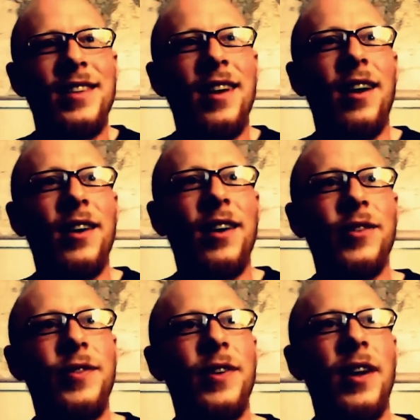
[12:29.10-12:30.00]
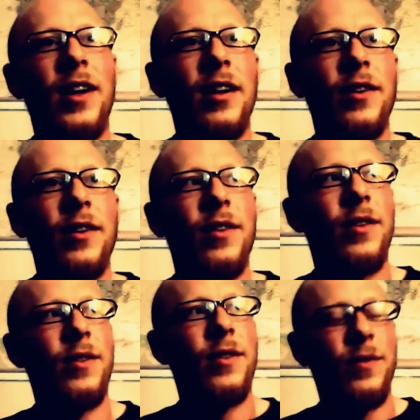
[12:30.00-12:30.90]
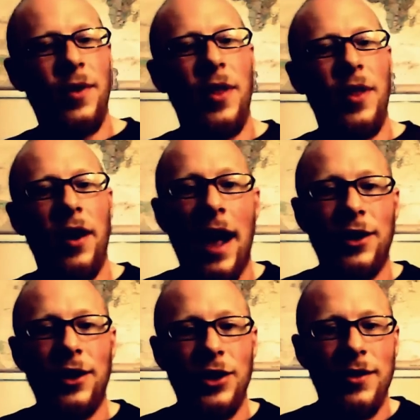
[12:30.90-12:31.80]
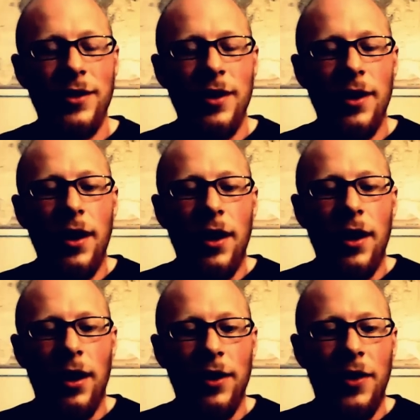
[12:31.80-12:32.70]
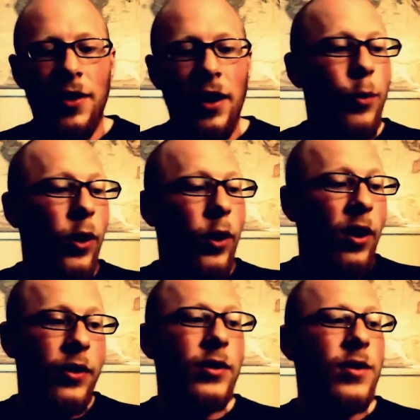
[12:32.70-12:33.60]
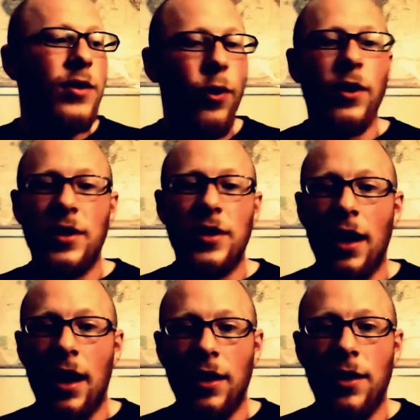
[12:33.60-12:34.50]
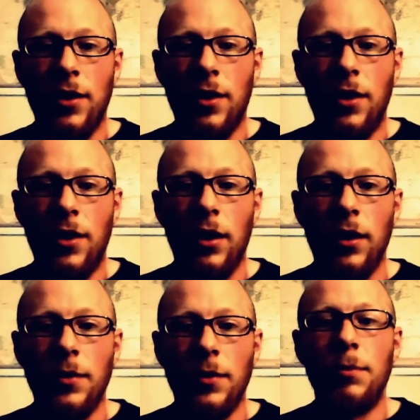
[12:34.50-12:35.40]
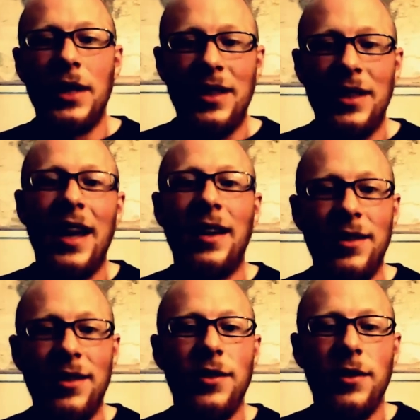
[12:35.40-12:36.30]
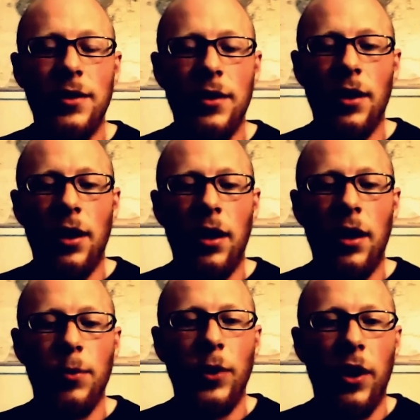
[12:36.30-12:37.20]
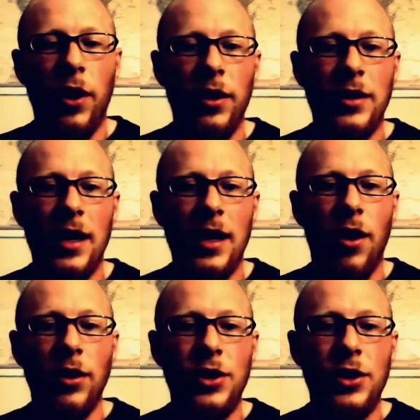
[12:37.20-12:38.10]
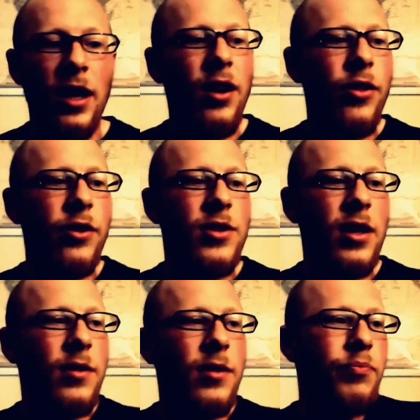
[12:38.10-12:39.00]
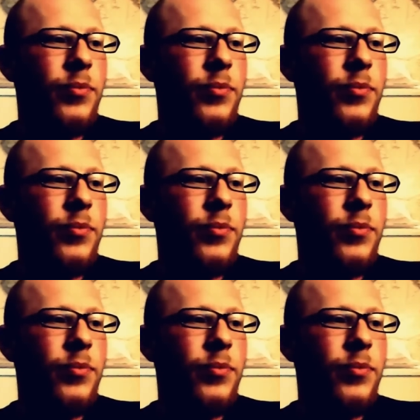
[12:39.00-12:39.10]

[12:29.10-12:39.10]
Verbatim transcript: of uh, their actions there were others of course that had the mistakes um, regarding the technology, and others that